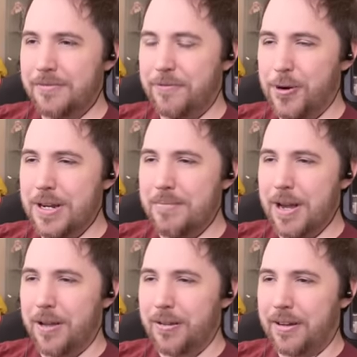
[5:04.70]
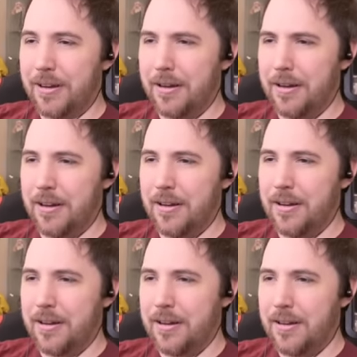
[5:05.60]
Fuda milk.
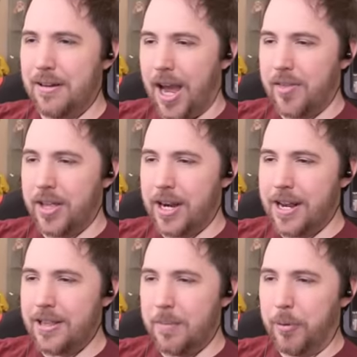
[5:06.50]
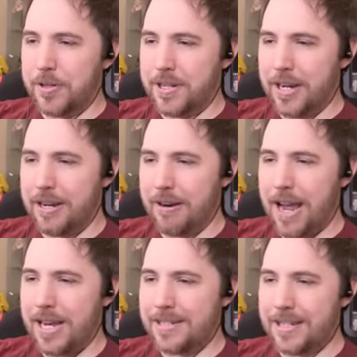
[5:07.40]
And then another person in here,
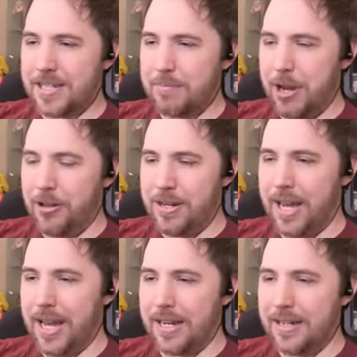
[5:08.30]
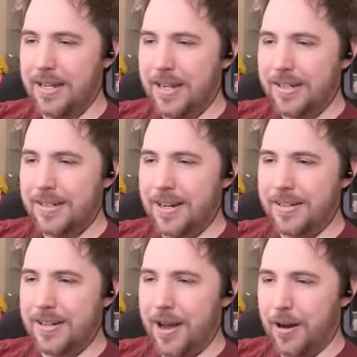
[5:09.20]
hey, is this milk? And
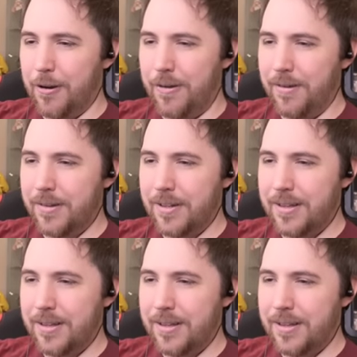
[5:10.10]
no.